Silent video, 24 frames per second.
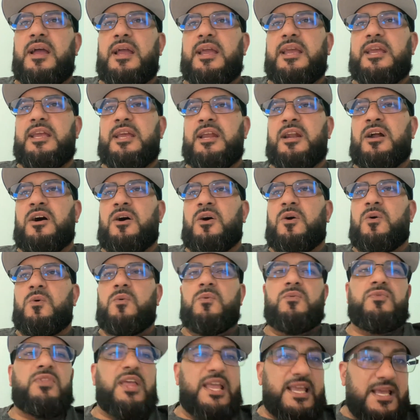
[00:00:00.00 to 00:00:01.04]
You know,
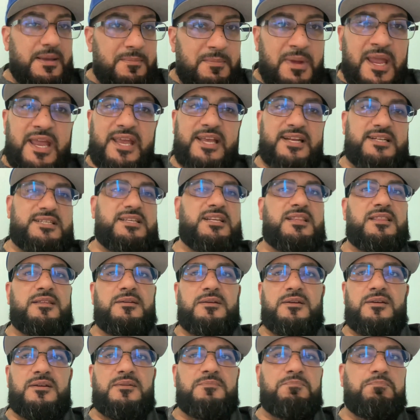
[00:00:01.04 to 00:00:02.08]
they can make it to
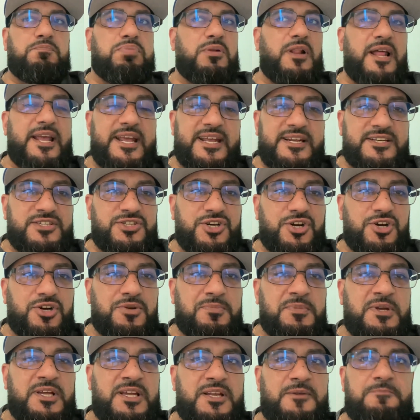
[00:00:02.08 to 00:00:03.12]
the play-in
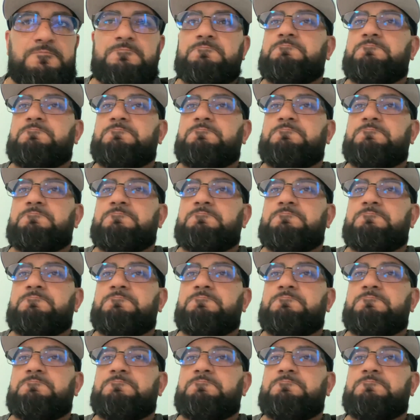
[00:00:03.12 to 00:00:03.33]
tournament.